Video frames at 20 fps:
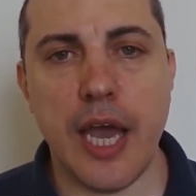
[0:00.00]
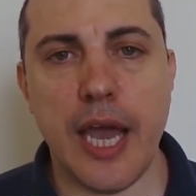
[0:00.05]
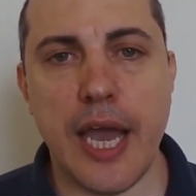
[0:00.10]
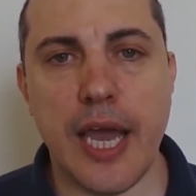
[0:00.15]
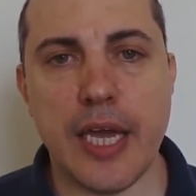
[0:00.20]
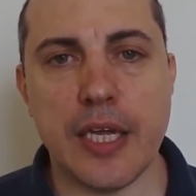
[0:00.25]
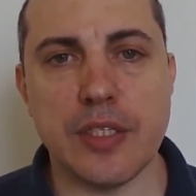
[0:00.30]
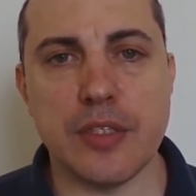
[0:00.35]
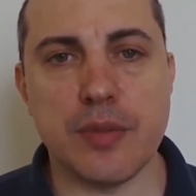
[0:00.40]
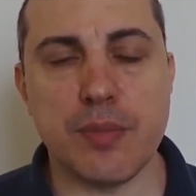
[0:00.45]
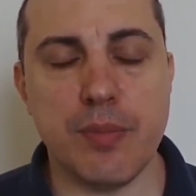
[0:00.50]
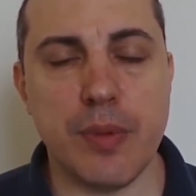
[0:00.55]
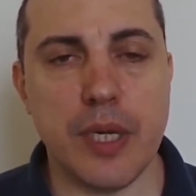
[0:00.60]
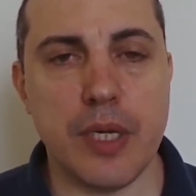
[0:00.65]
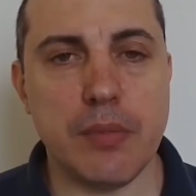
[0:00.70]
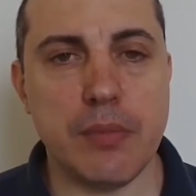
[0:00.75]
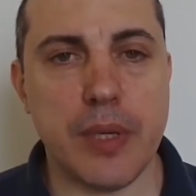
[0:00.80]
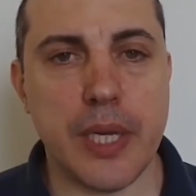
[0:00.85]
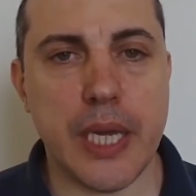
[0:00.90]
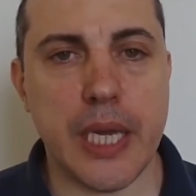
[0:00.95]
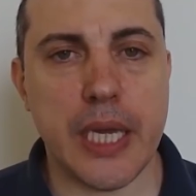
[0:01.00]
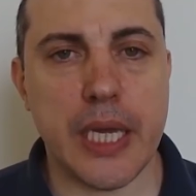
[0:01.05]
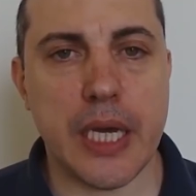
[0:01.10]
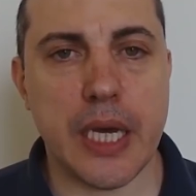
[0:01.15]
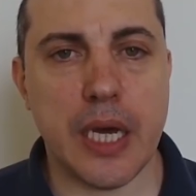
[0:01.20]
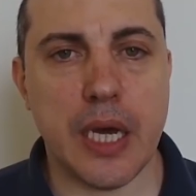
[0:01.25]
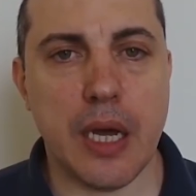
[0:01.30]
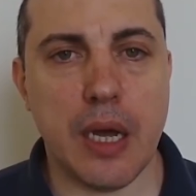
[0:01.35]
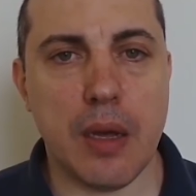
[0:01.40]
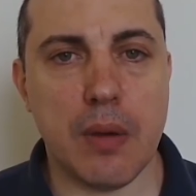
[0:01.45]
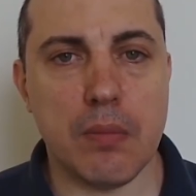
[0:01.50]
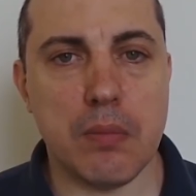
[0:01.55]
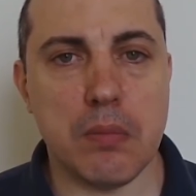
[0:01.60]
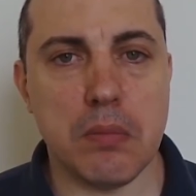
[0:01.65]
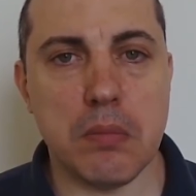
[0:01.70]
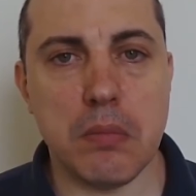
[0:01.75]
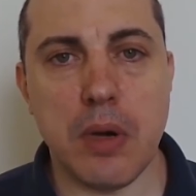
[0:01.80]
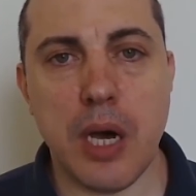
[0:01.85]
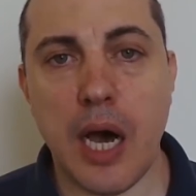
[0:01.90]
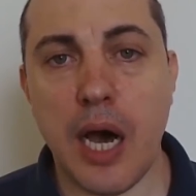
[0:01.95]
And maybe
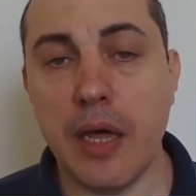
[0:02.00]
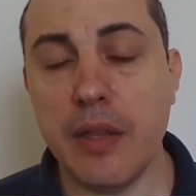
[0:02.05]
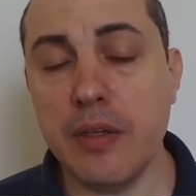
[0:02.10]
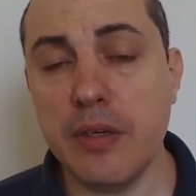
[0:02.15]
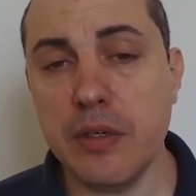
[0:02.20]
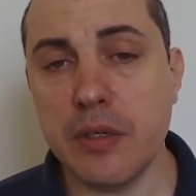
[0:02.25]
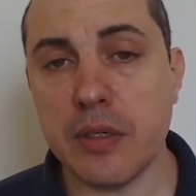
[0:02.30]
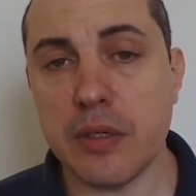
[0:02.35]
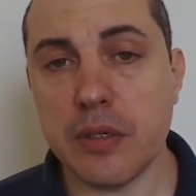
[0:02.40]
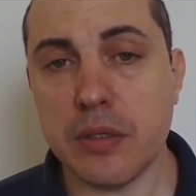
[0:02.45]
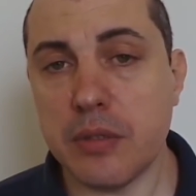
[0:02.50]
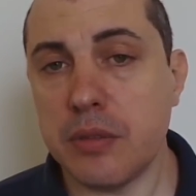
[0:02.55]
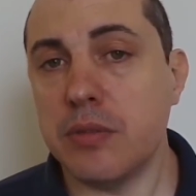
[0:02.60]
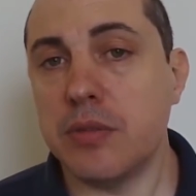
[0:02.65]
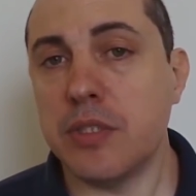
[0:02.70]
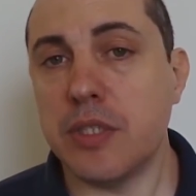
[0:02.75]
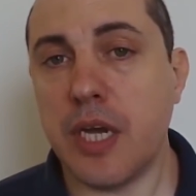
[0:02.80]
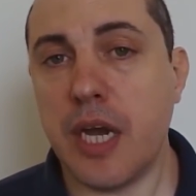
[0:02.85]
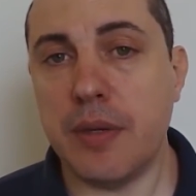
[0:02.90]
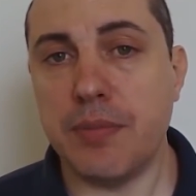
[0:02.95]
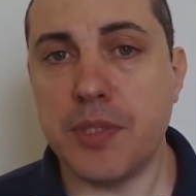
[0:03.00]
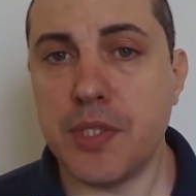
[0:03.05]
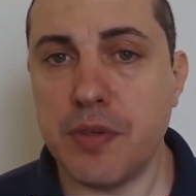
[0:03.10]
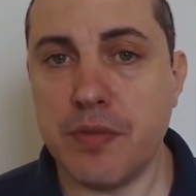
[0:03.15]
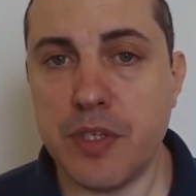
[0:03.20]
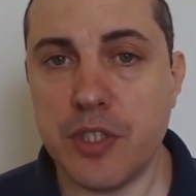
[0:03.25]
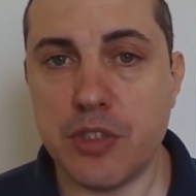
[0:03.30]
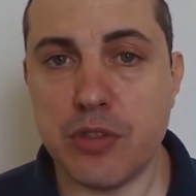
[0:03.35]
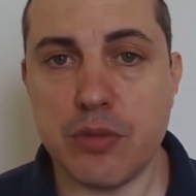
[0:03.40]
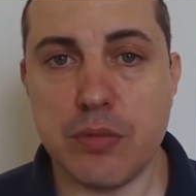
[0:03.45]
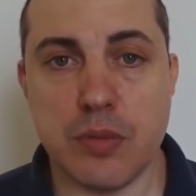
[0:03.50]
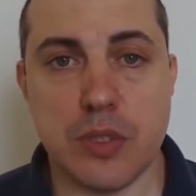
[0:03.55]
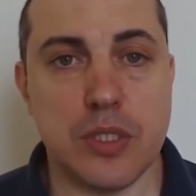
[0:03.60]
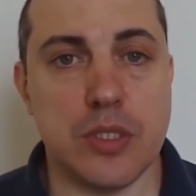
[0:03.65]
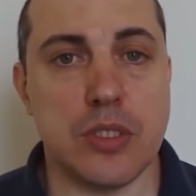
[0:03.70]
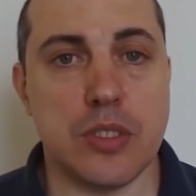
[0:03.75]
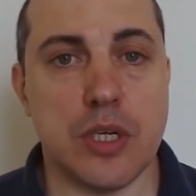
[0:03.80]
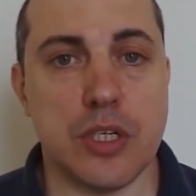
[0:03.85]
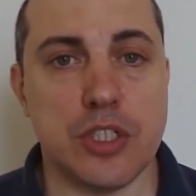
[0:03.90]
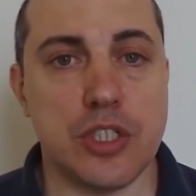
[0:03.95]
other types of
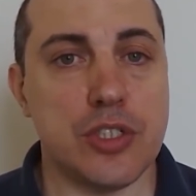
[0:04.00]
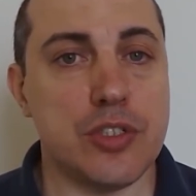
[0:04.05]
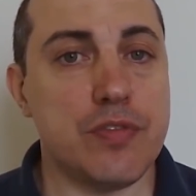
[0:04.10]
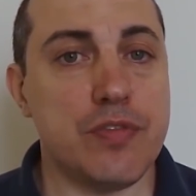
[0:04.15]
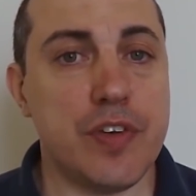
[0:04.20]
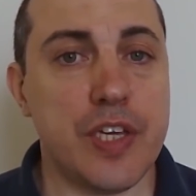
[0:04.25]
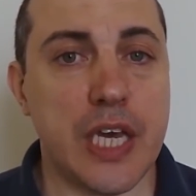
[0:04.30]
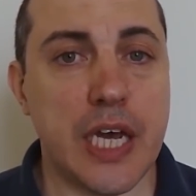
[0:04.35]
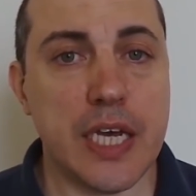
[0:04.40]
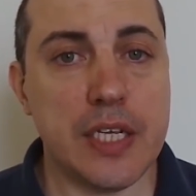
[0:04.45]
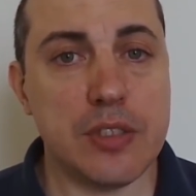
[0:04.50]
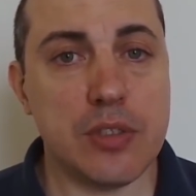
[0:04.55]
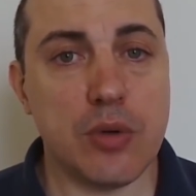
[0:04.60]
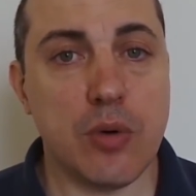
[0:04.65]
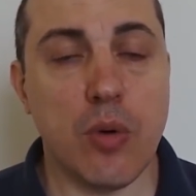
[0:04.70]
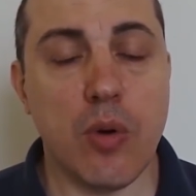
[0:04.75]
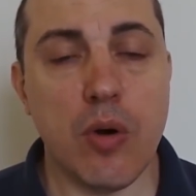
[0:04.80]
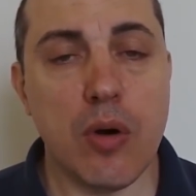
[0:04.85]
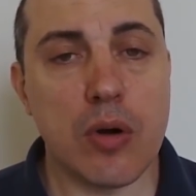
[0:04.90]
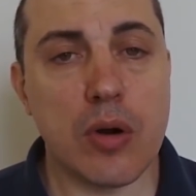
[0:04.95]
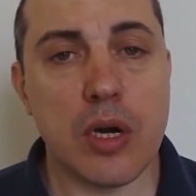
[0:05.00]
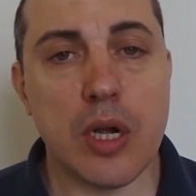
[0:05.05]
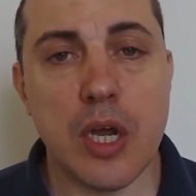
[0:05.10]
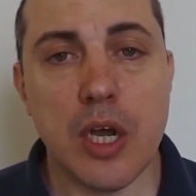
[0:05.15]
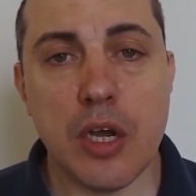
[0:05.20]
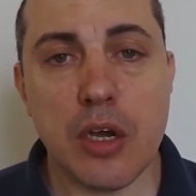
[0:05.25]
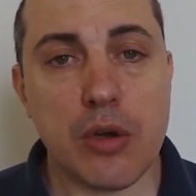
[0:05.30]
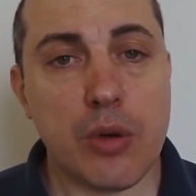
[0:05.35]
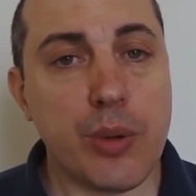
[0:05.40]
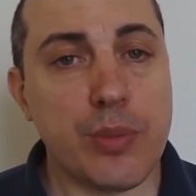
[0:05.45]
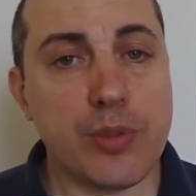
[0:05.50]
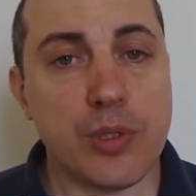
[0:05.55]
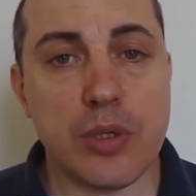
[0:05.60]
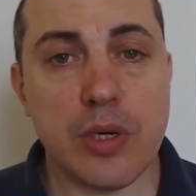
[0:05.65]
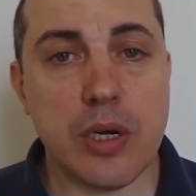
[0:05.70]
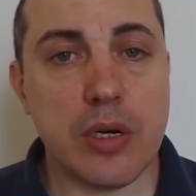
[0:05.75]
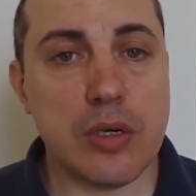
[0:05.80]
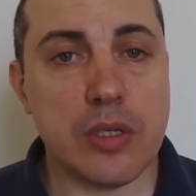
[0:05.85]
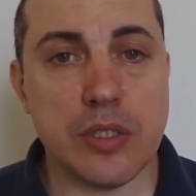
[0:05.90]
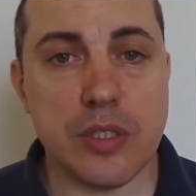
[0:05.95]
instruments, such as fiat or
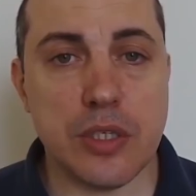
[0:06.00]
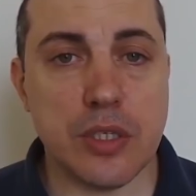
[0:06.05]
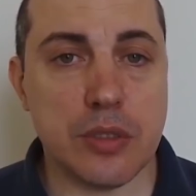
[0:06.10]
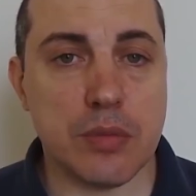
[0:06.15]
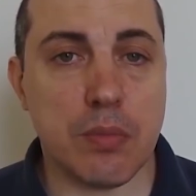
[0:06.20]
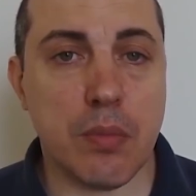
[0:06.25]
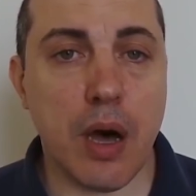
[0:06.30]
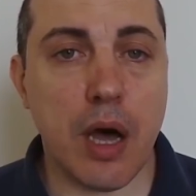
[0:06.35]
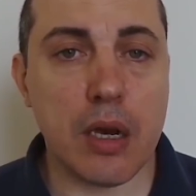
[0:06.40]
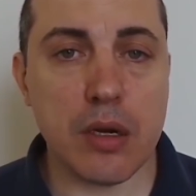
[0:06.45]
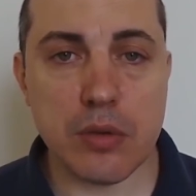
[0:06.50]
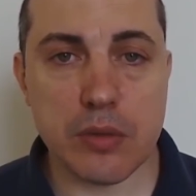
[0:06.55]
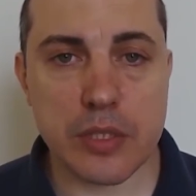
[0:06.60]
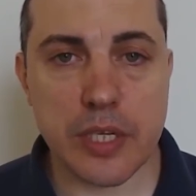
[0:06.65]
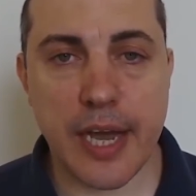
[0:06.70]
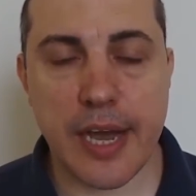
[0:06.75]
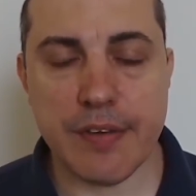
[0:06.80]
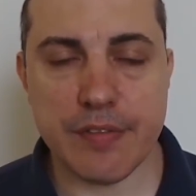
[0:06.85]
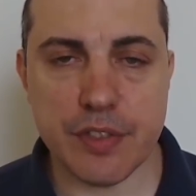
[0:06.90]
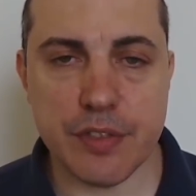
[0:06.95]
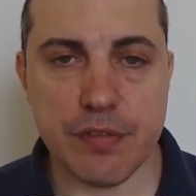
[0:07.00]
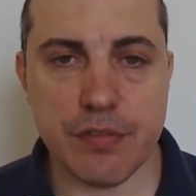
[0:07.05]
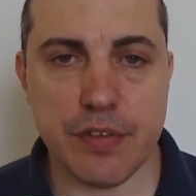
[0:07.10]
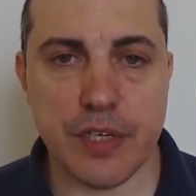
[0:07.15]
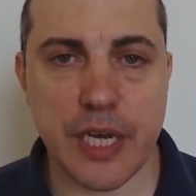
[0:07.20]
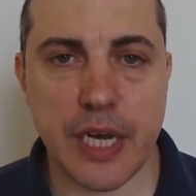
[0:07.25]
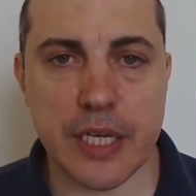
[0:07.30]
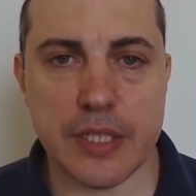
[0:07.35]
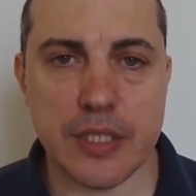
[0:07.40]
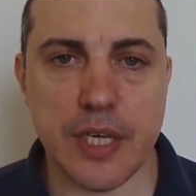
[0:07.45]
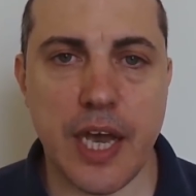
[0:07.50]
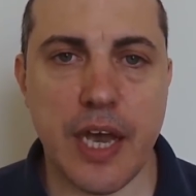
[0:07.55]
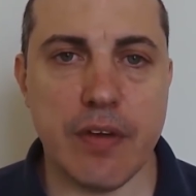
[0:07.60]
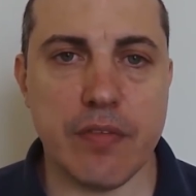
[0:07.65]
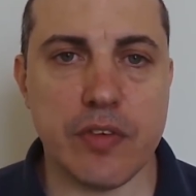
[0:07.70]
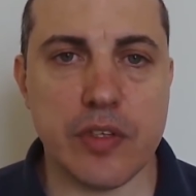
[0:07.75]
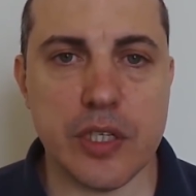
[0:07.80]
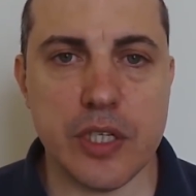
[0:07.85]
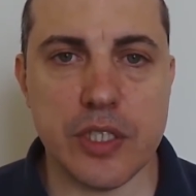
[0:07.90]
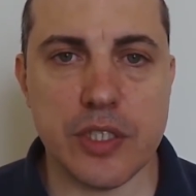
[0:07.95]
cryptocurrencies modeled after fiat,
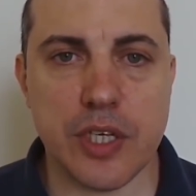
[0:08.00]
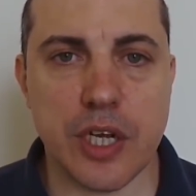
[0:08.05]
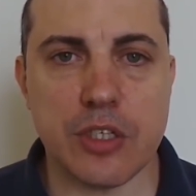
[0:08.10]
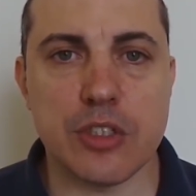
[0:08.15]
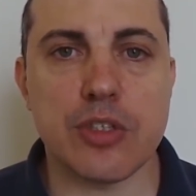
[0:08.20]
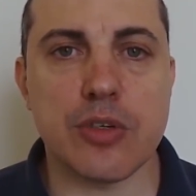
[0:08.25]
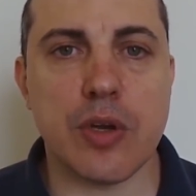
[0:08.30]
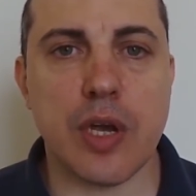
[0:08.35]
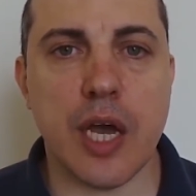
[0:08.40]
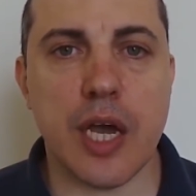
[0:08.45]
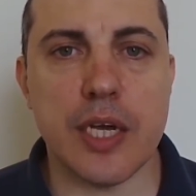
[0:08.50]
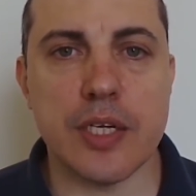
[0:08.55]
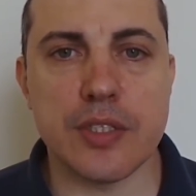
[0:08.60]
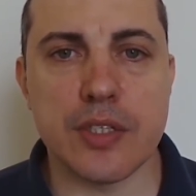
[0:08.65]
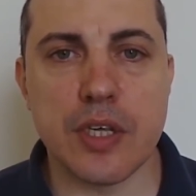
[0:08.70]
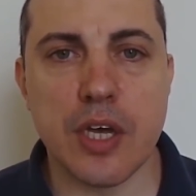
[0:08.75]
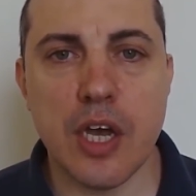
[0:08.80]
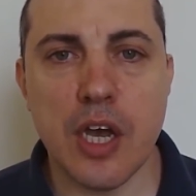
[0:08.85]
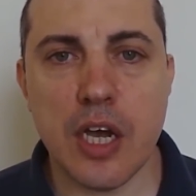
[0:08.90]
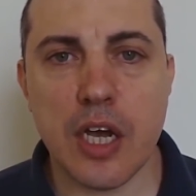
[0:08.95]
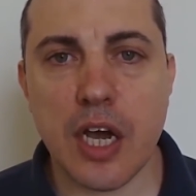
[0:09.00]
heavily centralized,